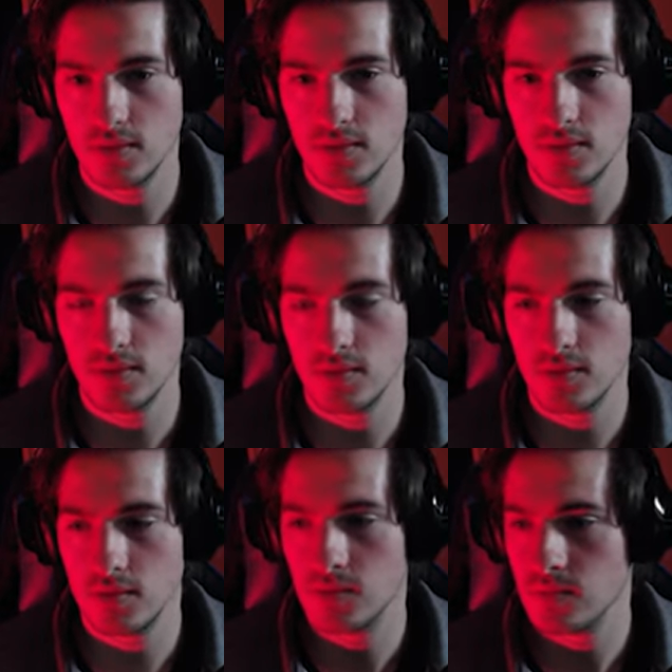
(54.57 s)

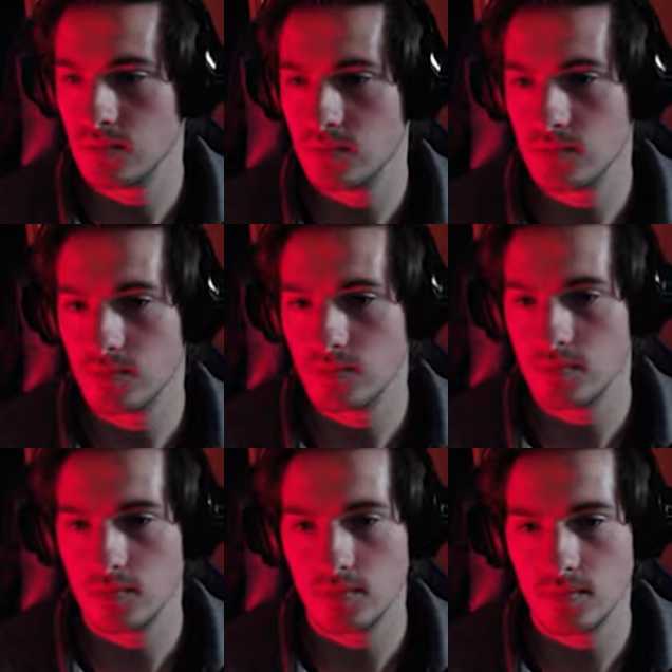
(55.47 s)

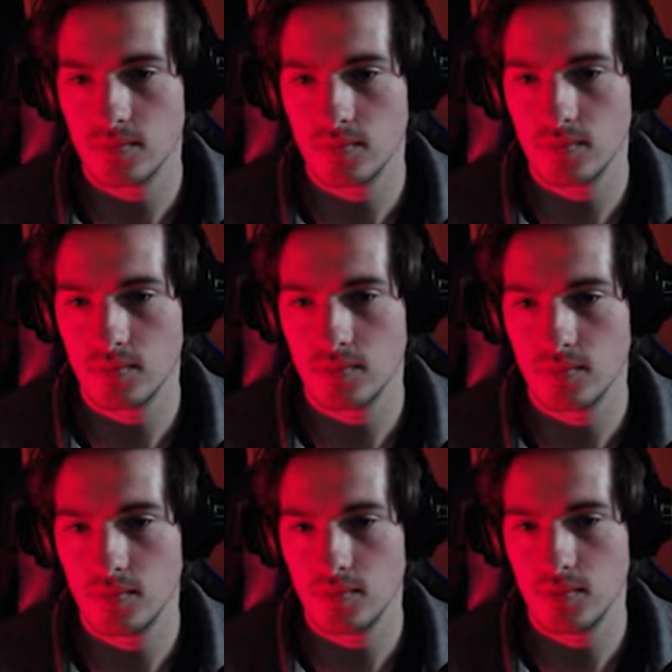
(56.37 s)

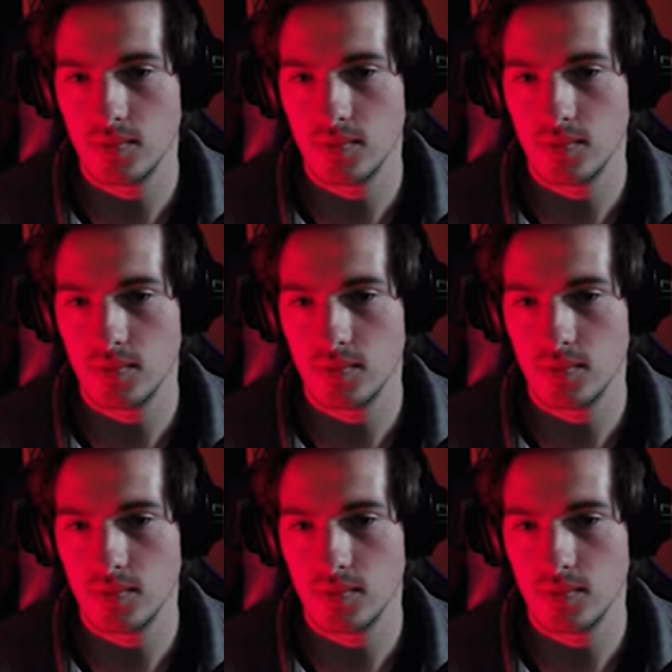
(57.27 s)
(silence)